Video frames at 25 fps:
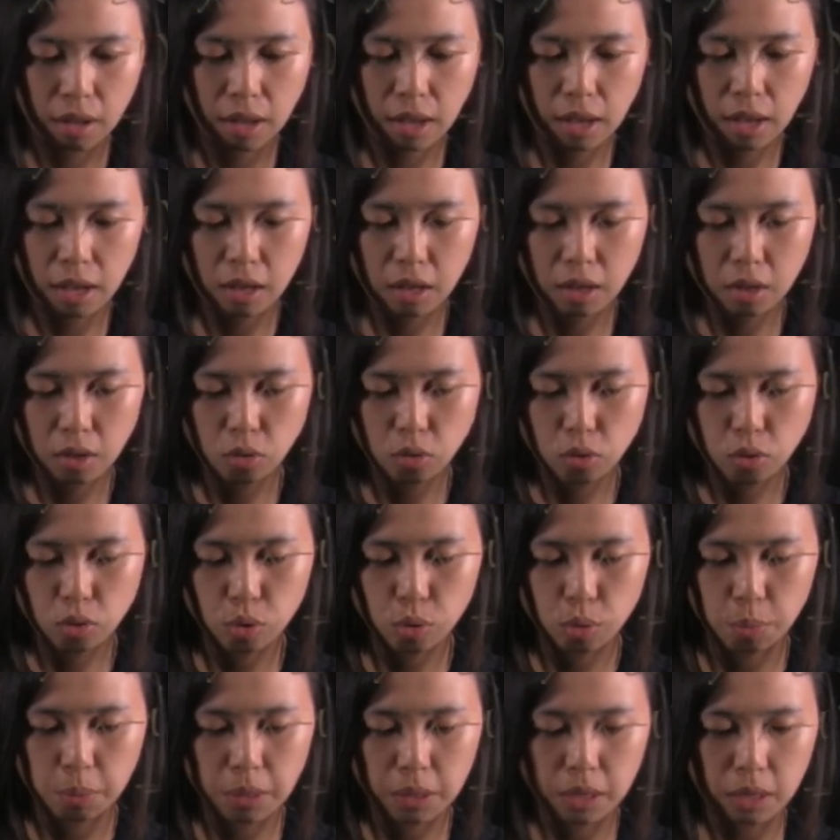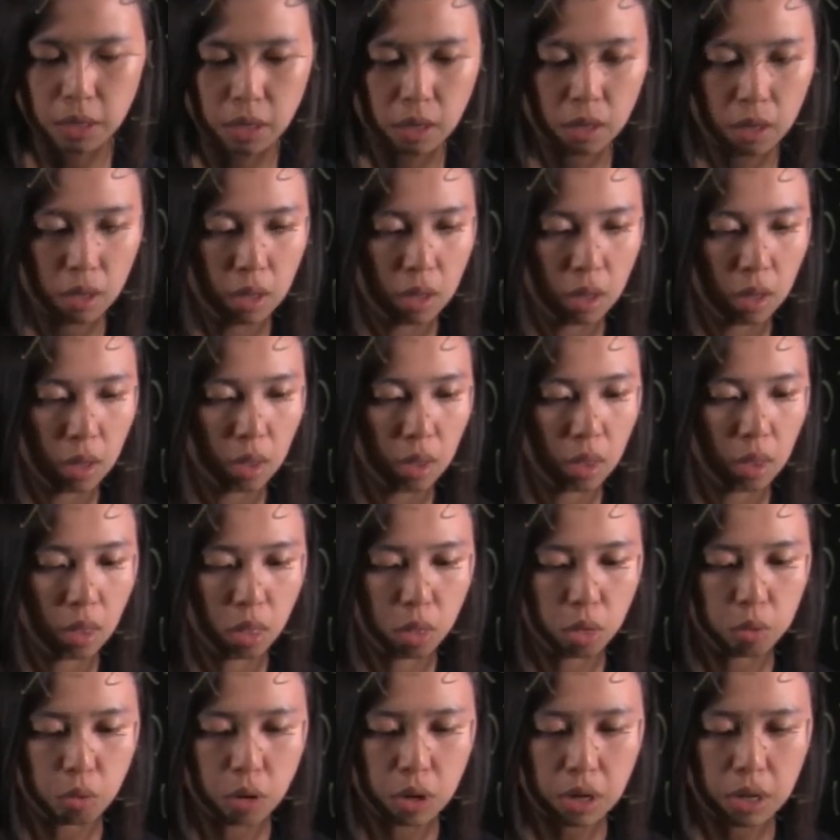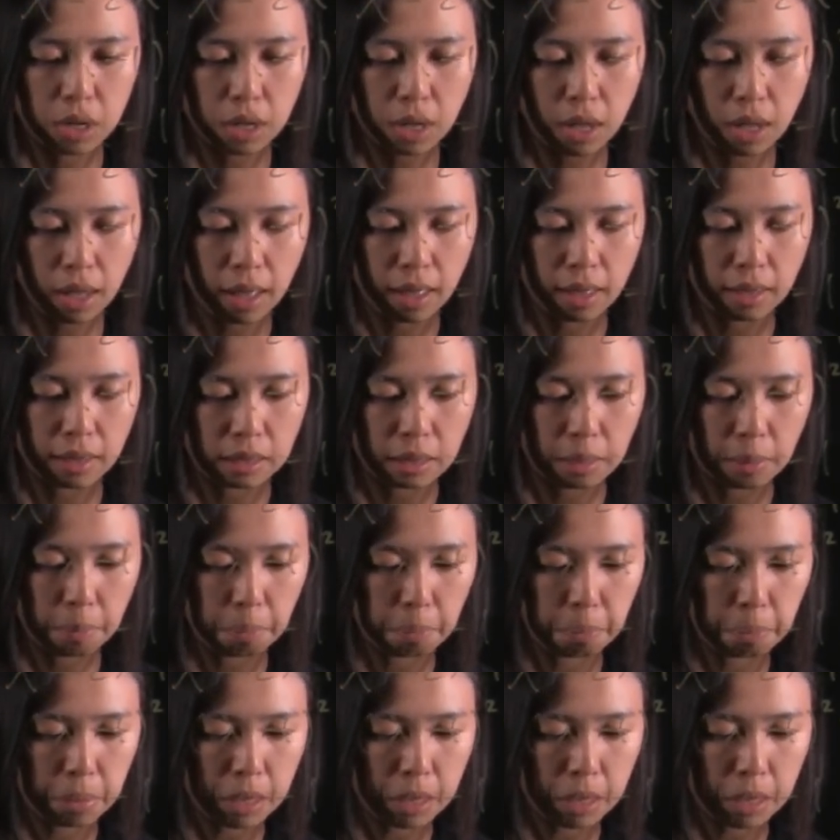a to be 3 and